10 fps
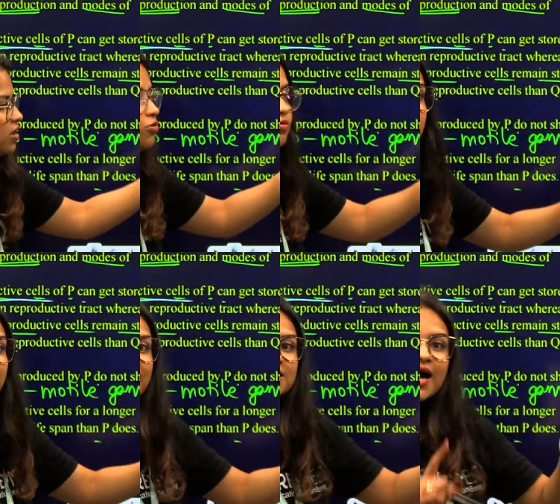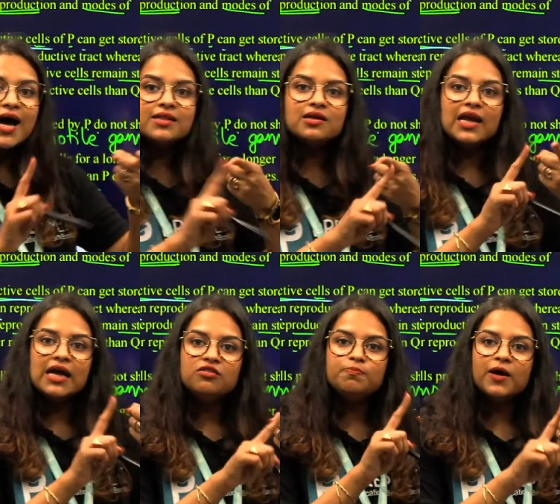oocyte has a
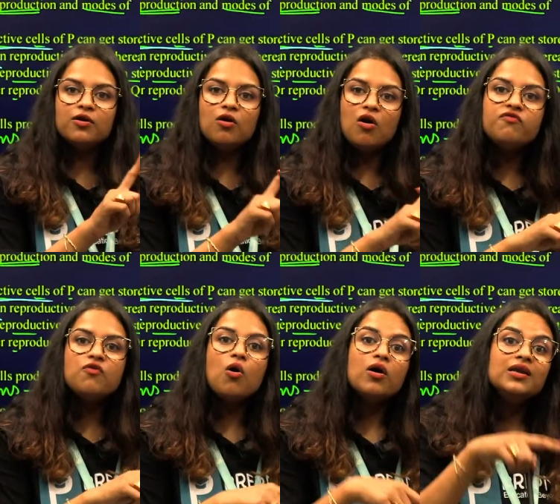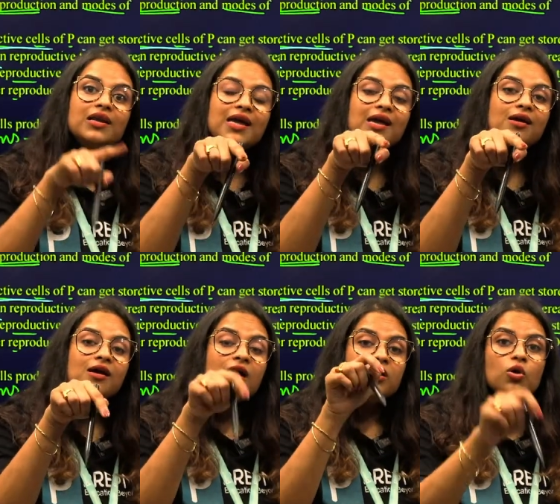lifespan of only
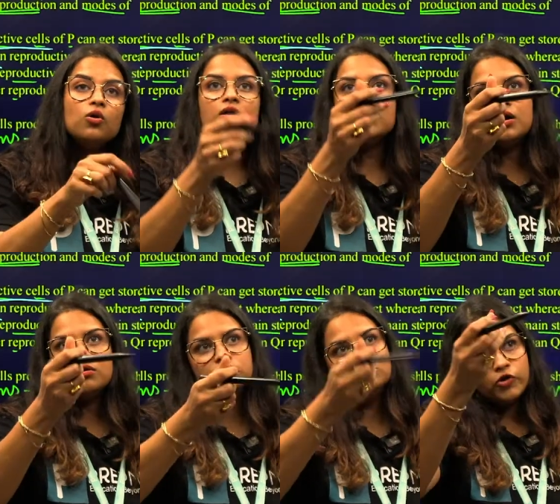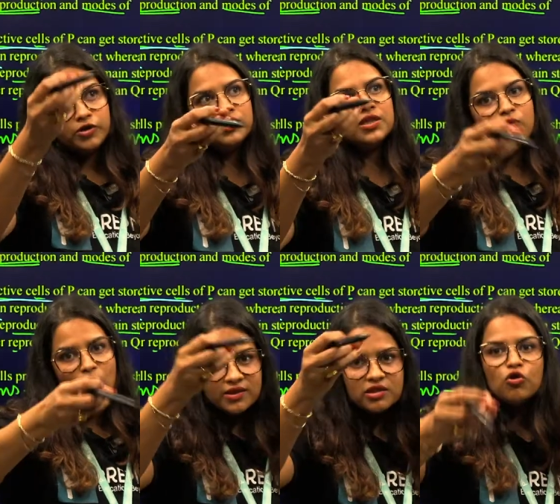your,
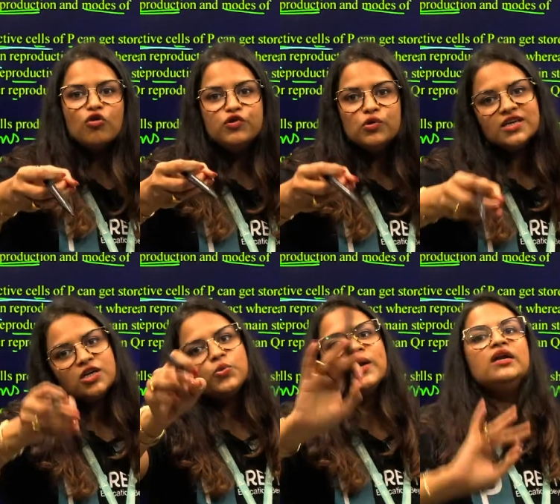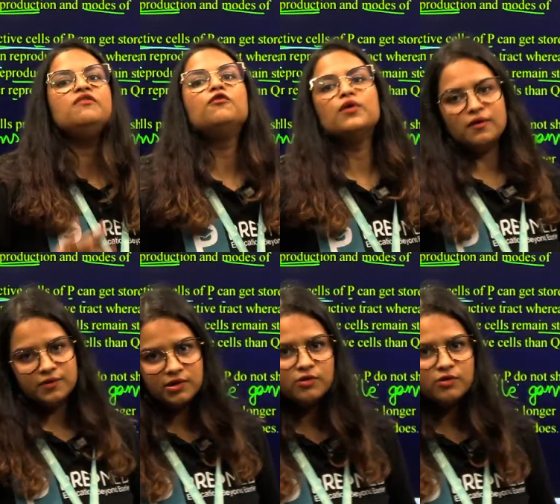once ovulated 24 hours. So